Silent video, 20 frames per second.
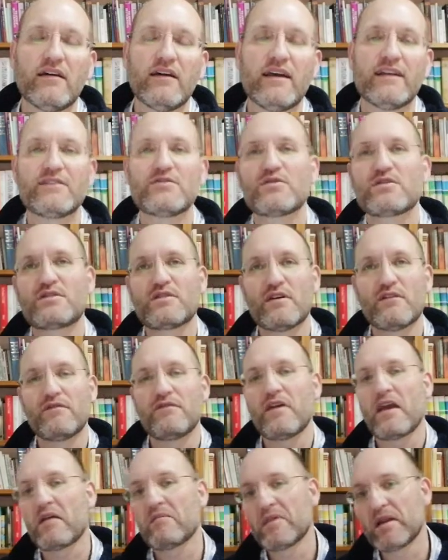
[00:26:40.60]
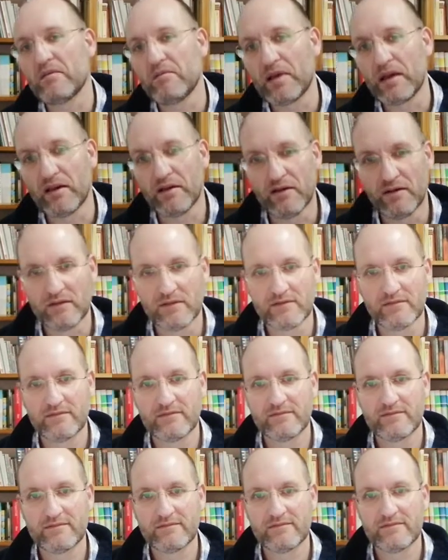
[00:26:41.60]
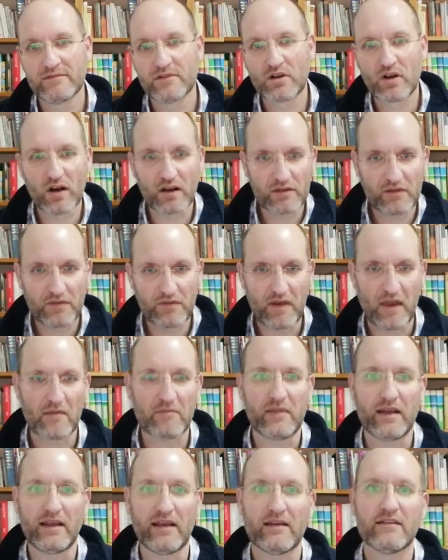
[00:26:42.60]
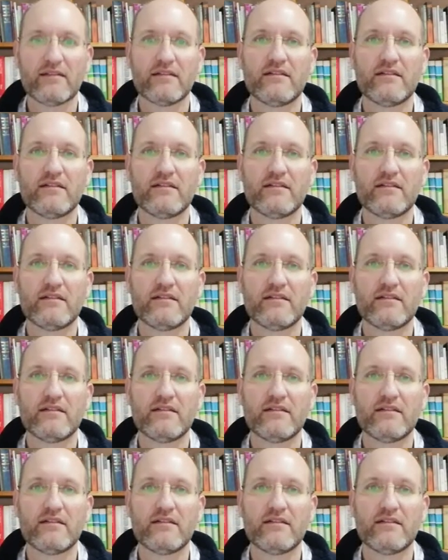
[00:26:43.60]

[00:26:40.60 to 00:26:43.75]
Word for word: And it's also a family meal for God's family,